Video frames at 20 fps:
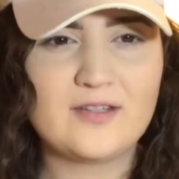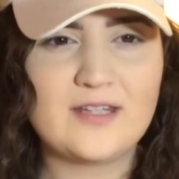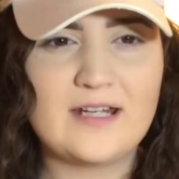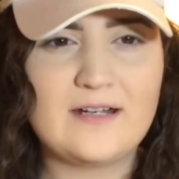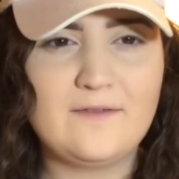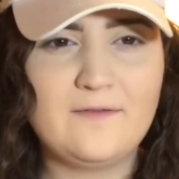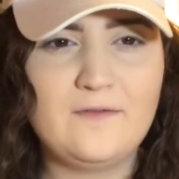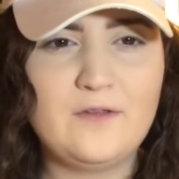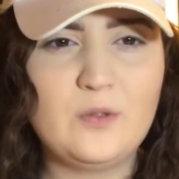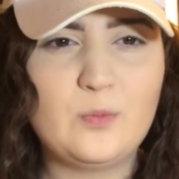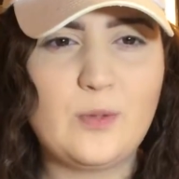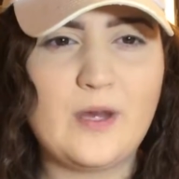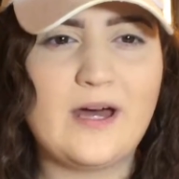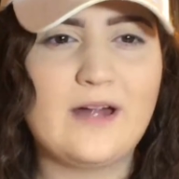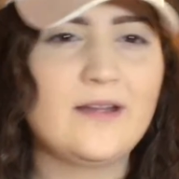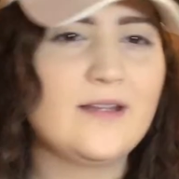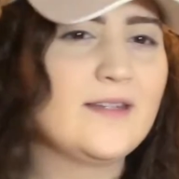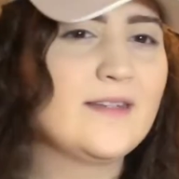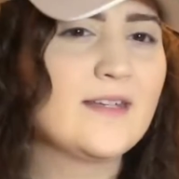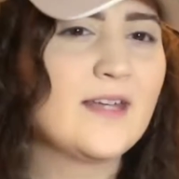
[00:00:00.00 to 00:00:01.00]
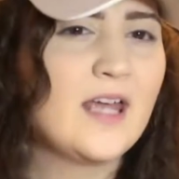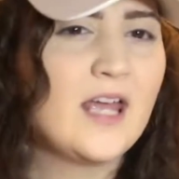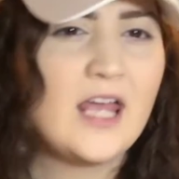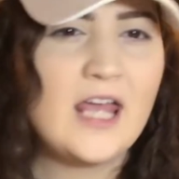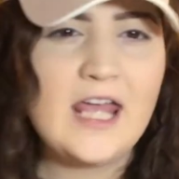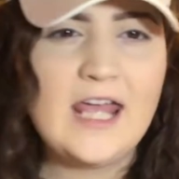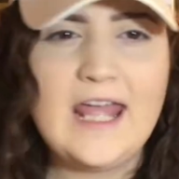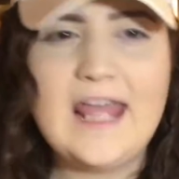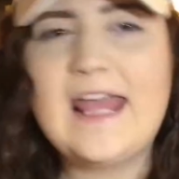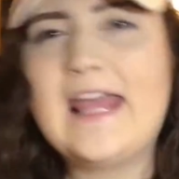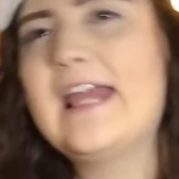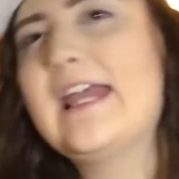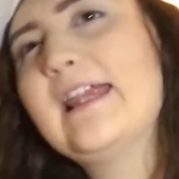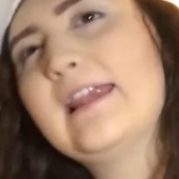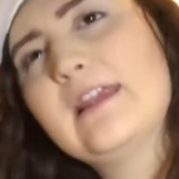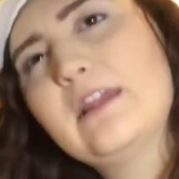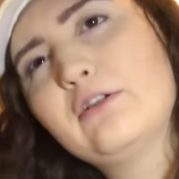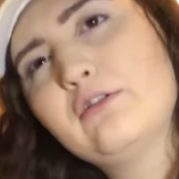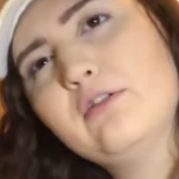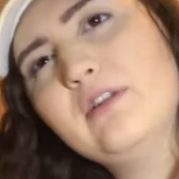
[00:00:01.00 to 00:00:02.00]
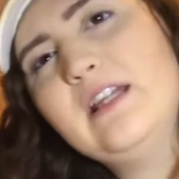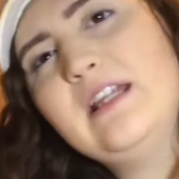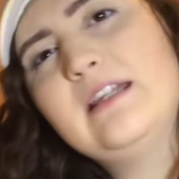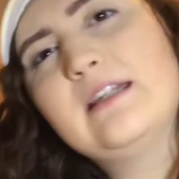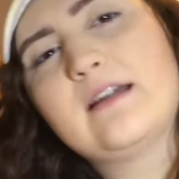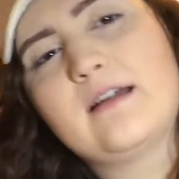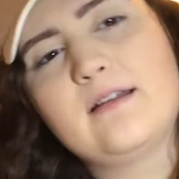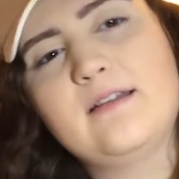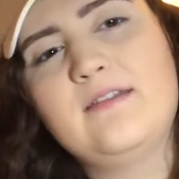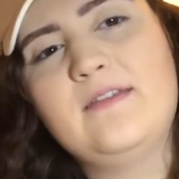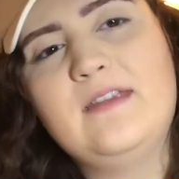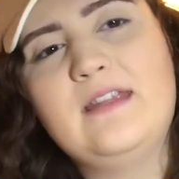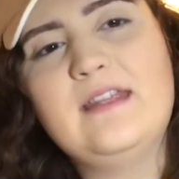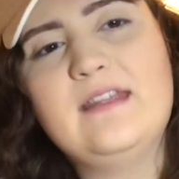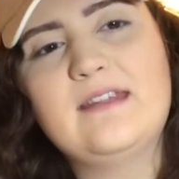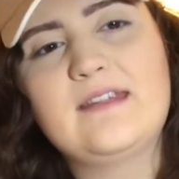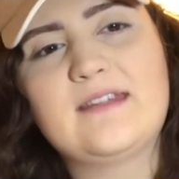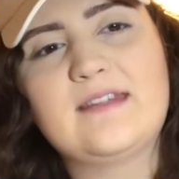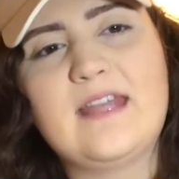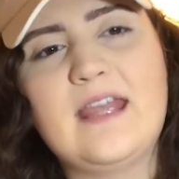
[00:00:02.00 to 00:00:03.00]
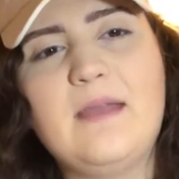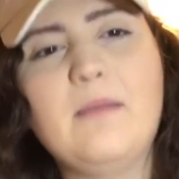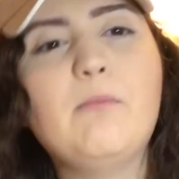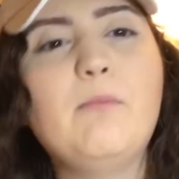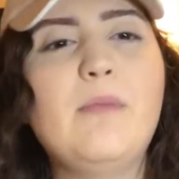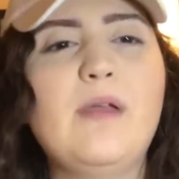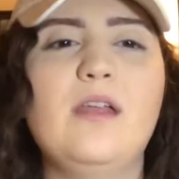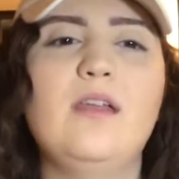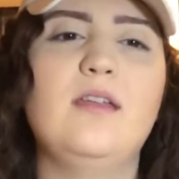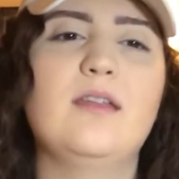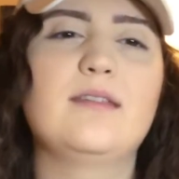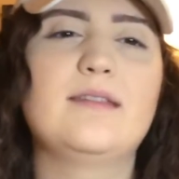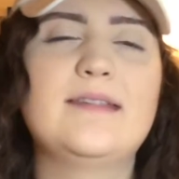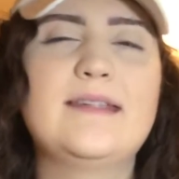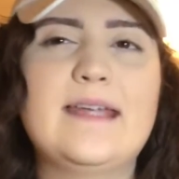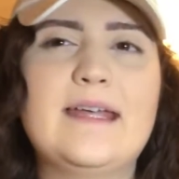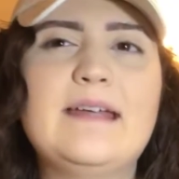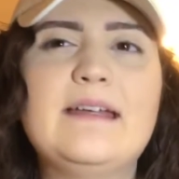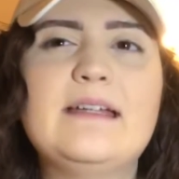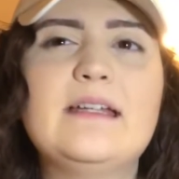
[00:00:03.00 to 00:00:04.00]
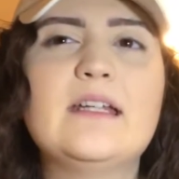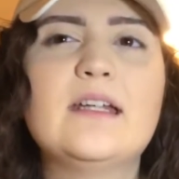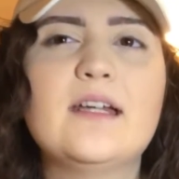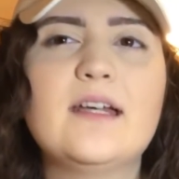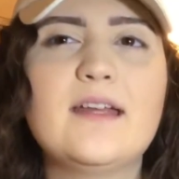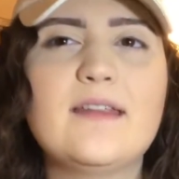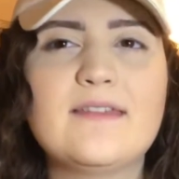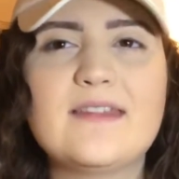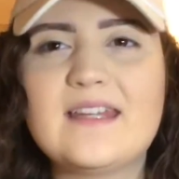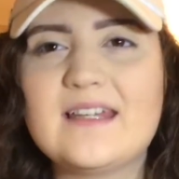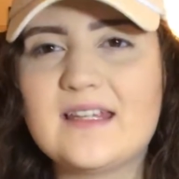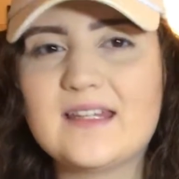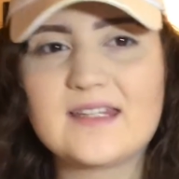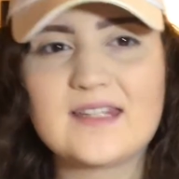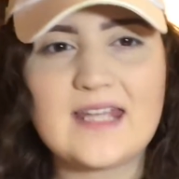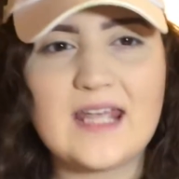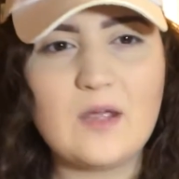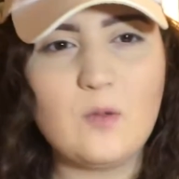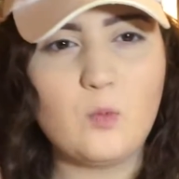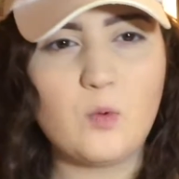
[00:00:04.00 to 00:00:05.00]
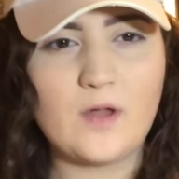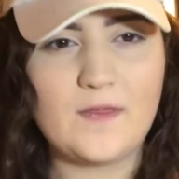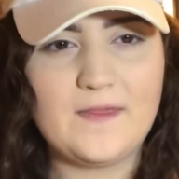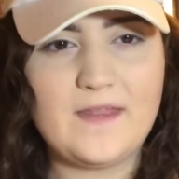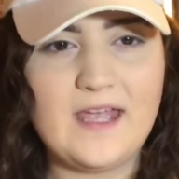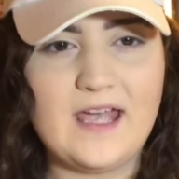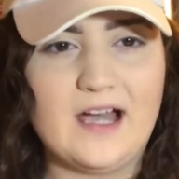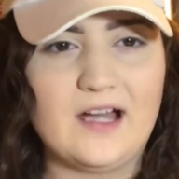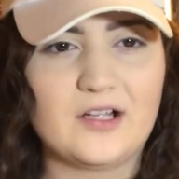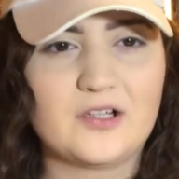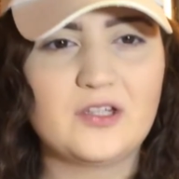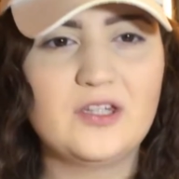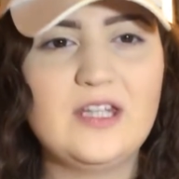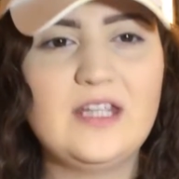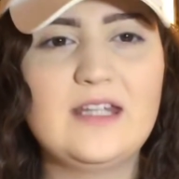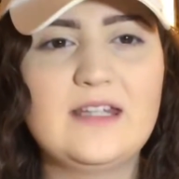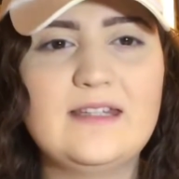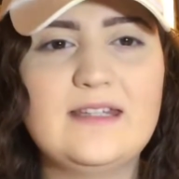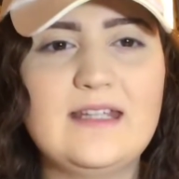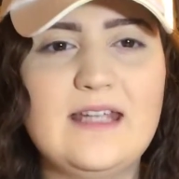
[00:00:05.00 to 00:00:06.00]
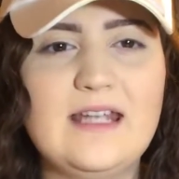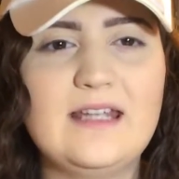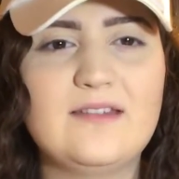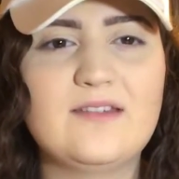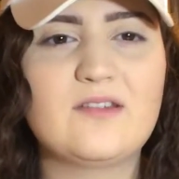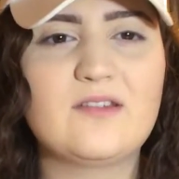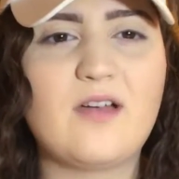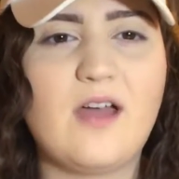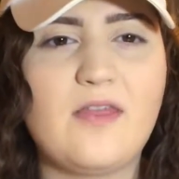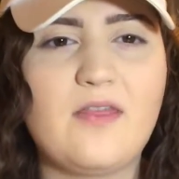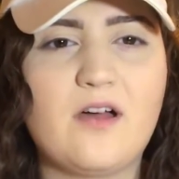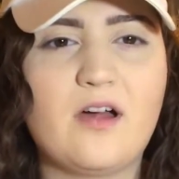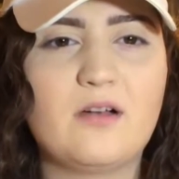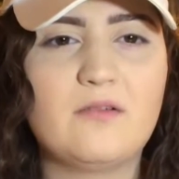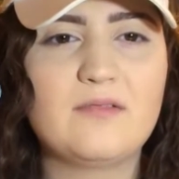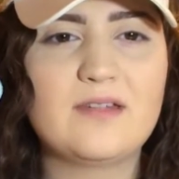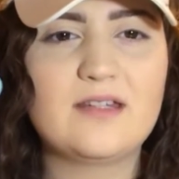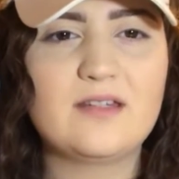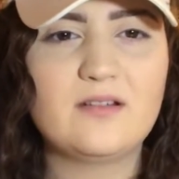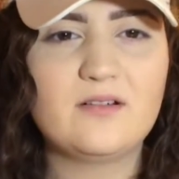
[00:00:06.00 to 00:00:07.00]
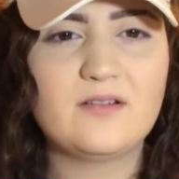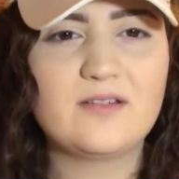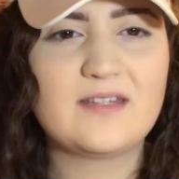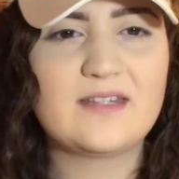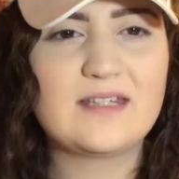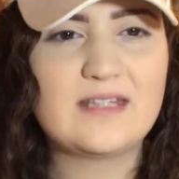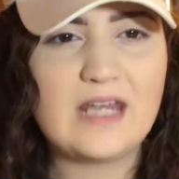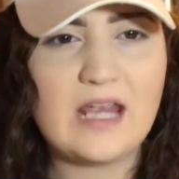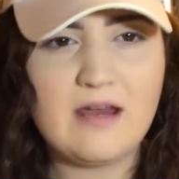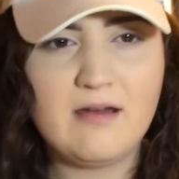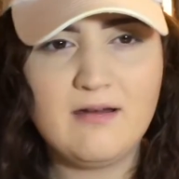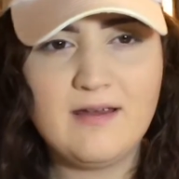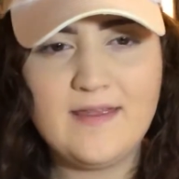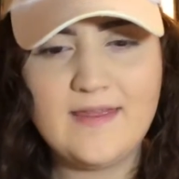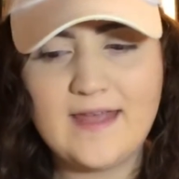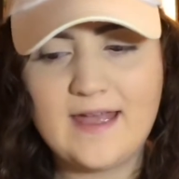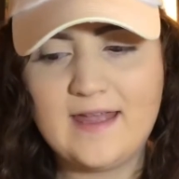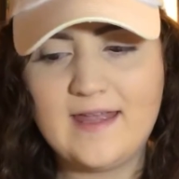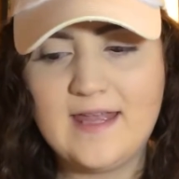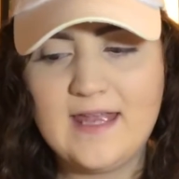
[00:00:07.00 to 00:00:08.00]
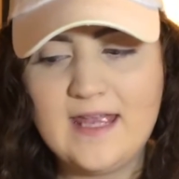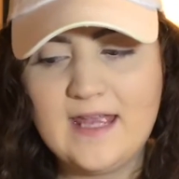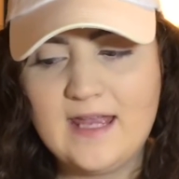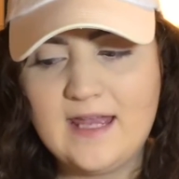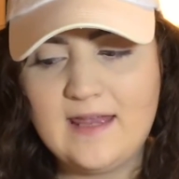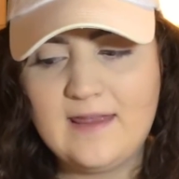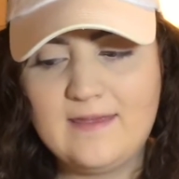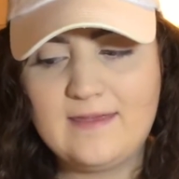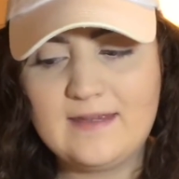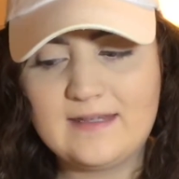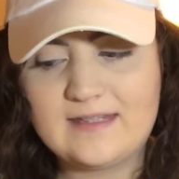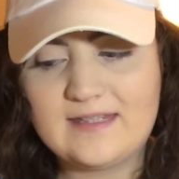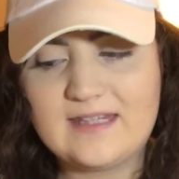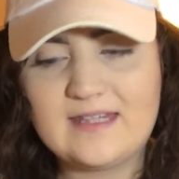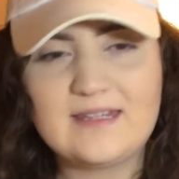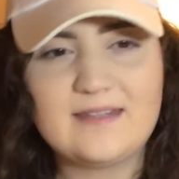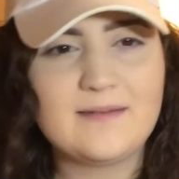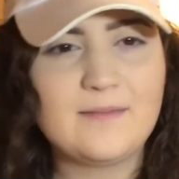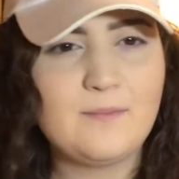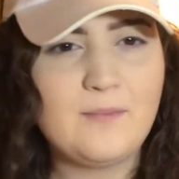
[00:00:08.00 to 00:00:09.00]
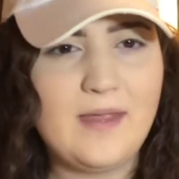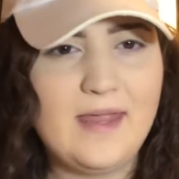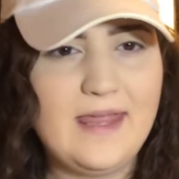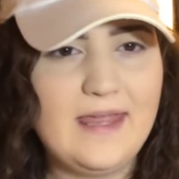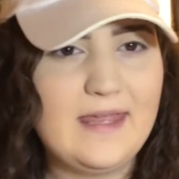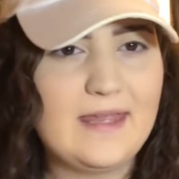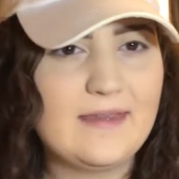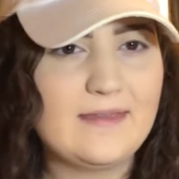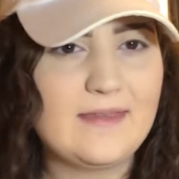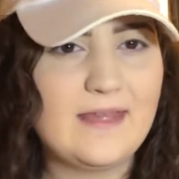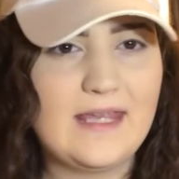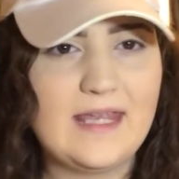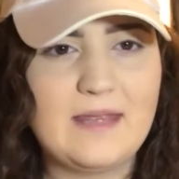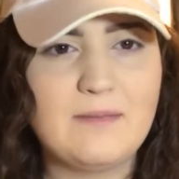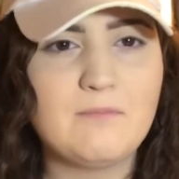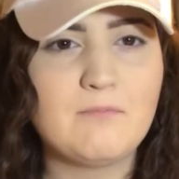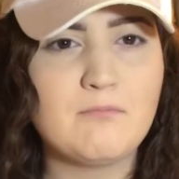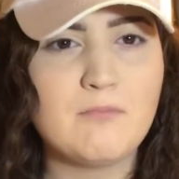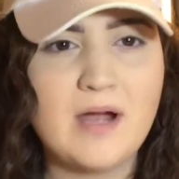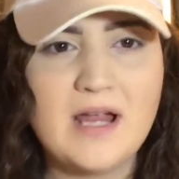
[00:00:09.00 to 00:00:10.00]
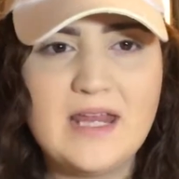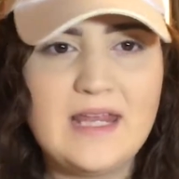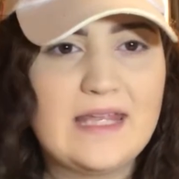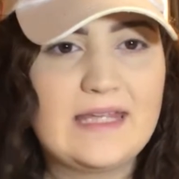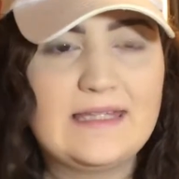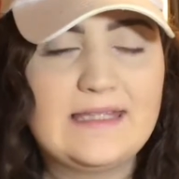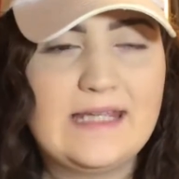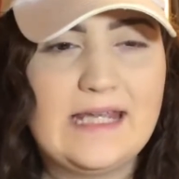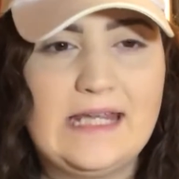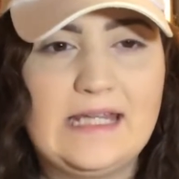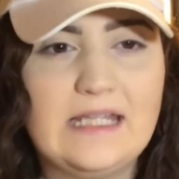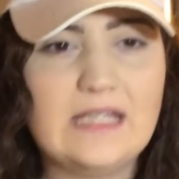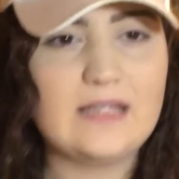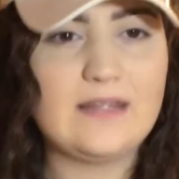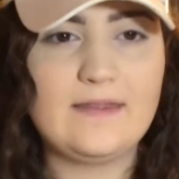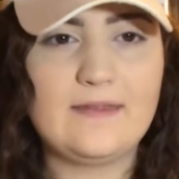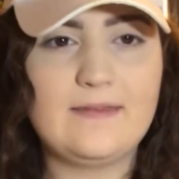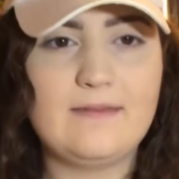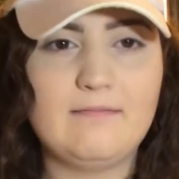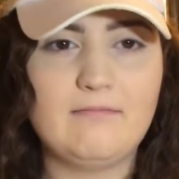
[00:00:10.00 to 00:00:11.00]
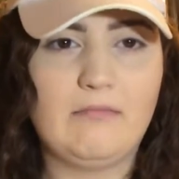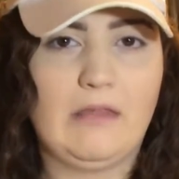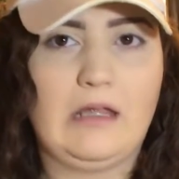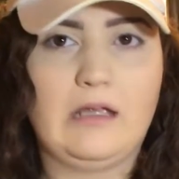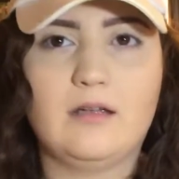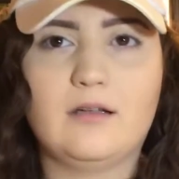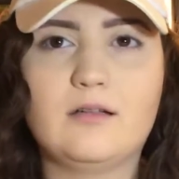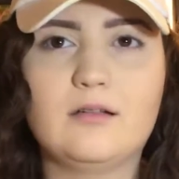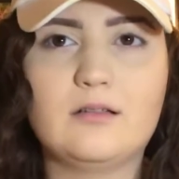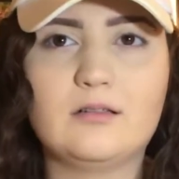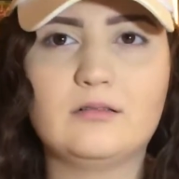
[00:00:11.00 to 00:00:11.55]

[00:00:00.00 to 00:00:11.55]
looked at a few palettes, and literally none of these say may contain. They say what they actually contain, so I thought it was a little scary that this says make, like it might contain it. Like,